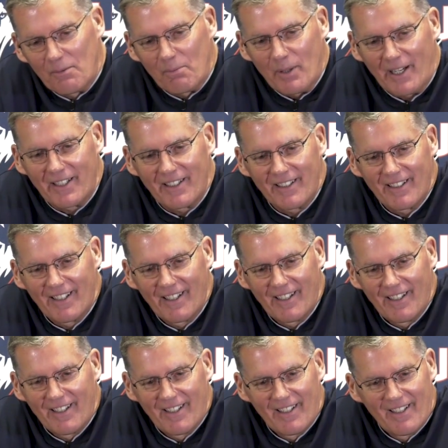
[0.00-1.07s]
but
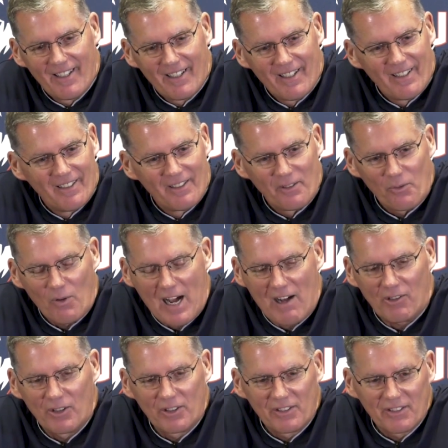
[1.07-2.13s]

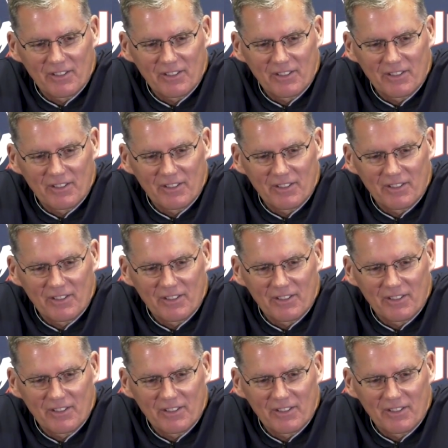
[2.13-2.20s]
wow.